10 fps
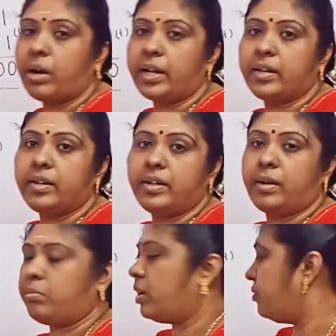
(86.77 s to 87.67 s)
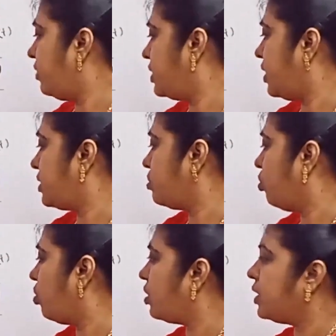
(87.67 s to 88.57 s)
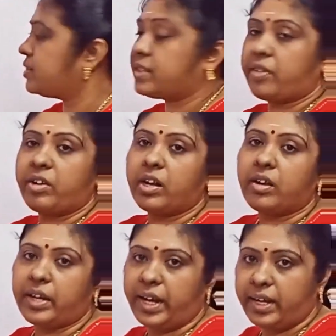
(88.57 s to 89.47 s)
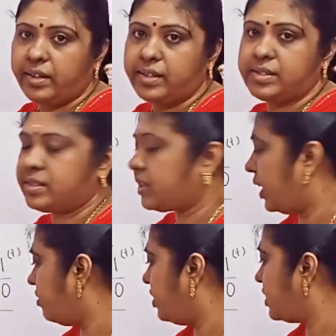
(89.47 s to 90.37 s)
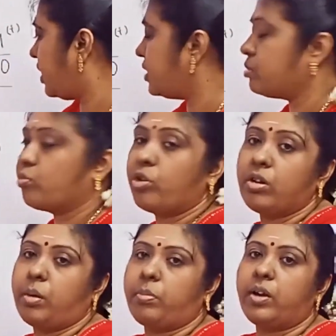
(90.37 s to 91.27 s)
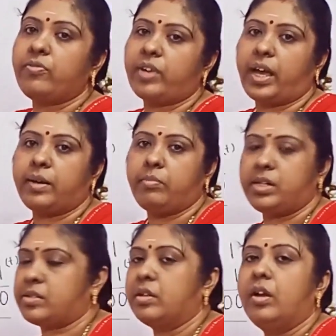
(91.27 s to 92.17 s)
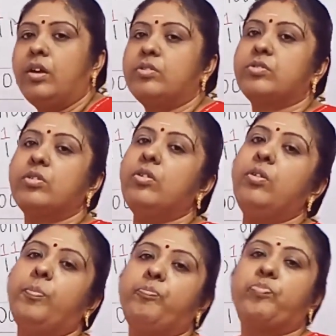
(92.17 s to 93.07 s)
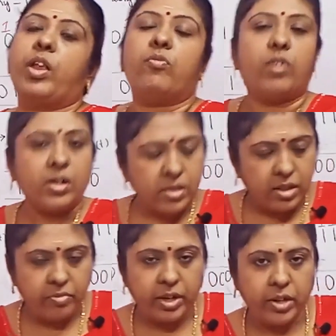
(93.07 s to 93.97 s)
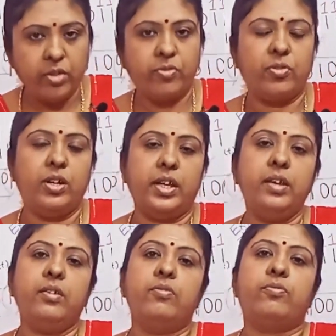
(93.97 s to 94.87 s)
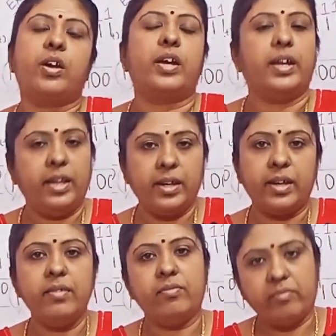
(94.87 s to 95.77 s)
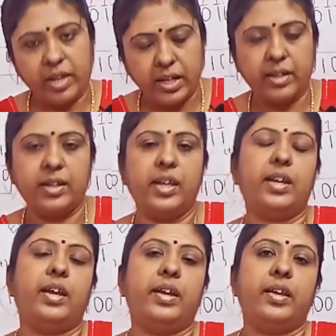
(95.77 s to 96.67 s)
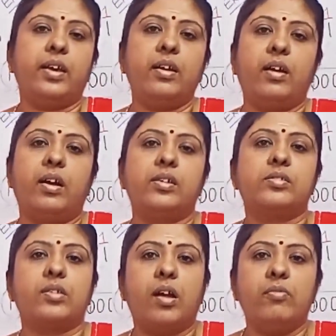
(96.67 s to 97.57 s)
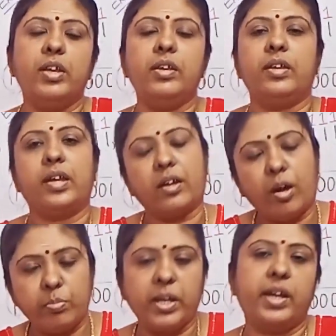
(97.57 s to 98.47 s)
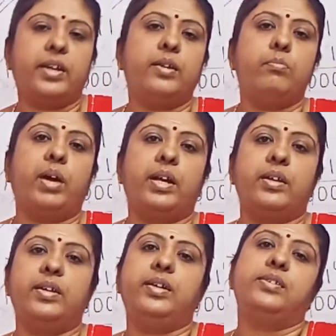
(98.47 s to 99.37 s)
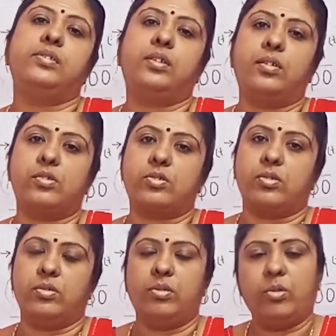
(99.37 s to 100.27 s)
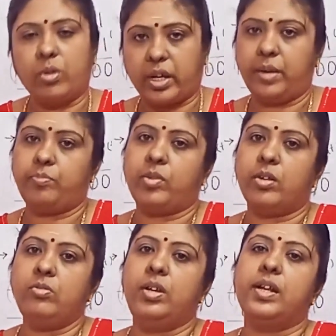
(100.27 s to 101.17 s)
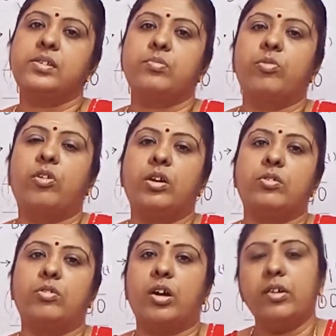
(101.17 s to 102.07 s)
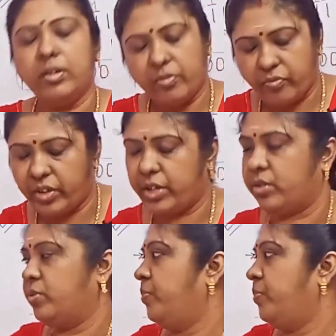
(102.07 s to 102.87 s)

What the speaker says: binary number which has more than 7 or 8 digits and which has more number of carry bits. So watch the video fully for getting a very clear idea and solving a complicated binary digit also. Okay, now let's move on to our video.